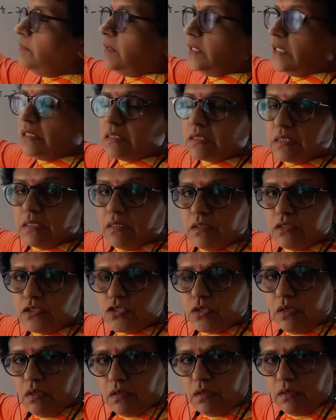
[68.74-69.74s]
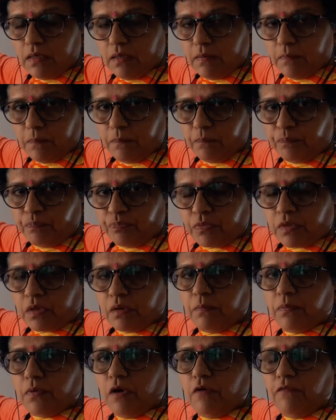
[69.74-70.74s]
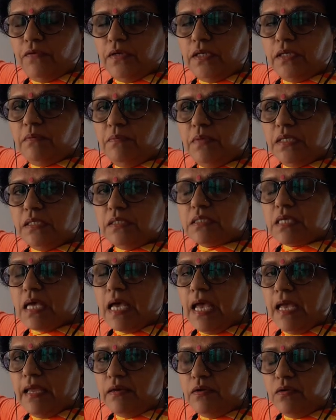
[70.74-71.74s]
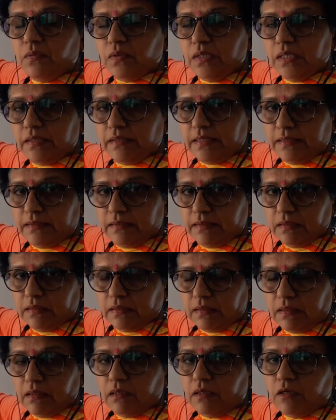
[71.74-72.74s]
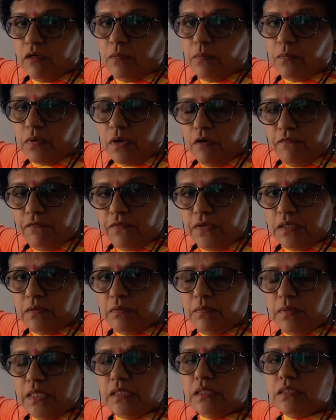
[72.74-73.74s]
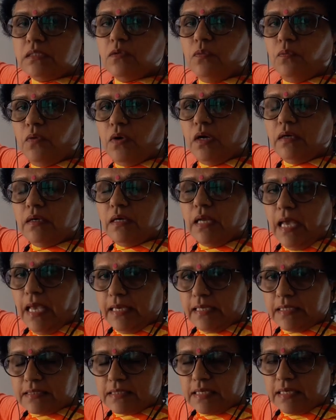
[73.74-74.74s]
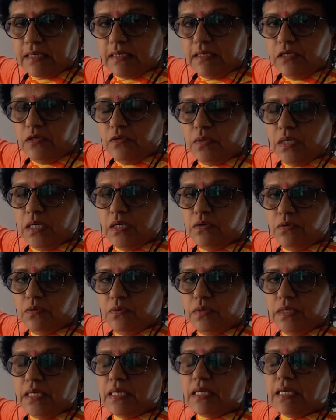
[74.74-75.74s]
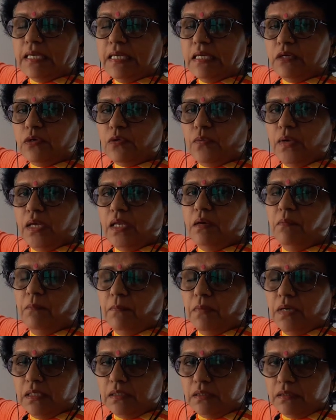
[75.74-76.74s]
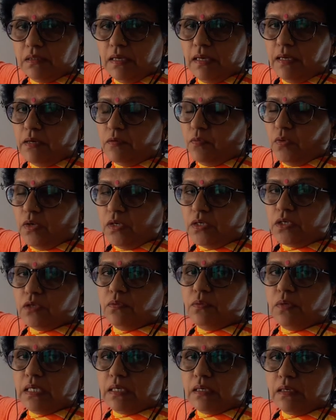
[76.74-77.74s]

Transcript: means a short term. Profit means annual return. Profit means what exactly you are doing in 12 months and what you are